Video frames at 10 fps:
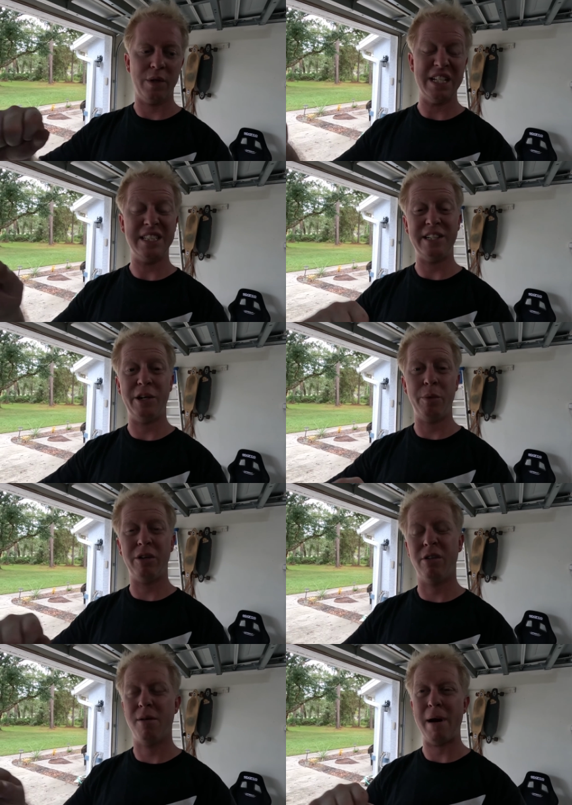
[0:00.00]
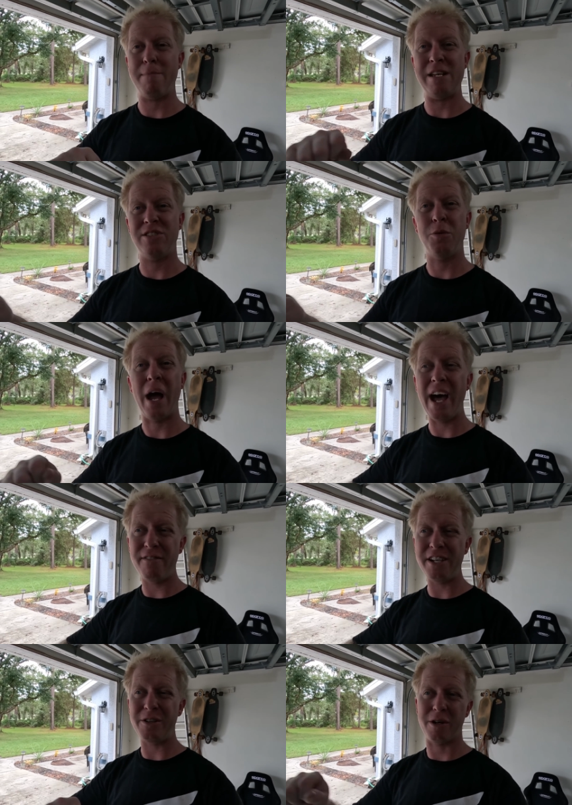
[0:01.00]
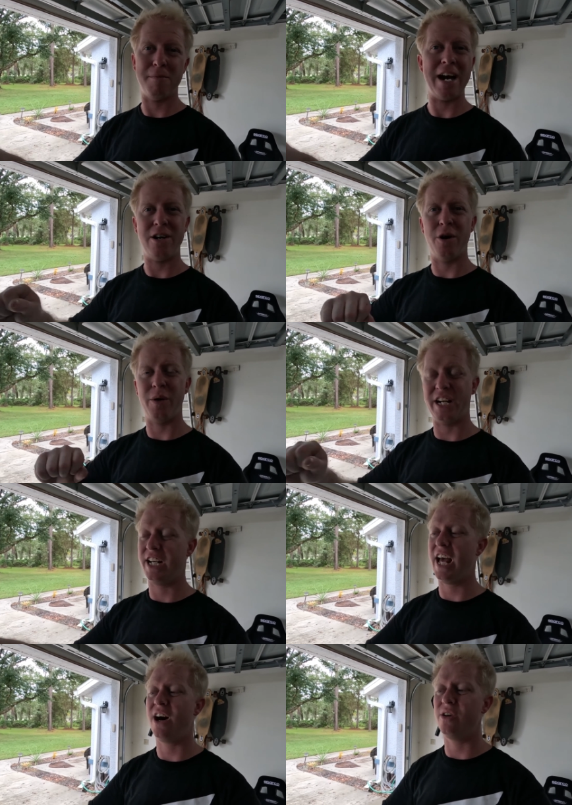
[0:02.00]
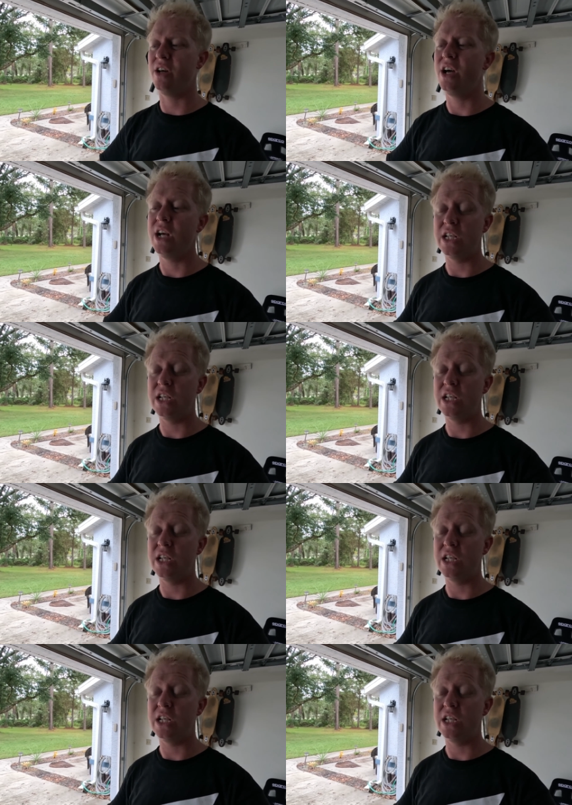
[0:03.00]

with the steering wheel, or it might be too heavy, or it might go in and out.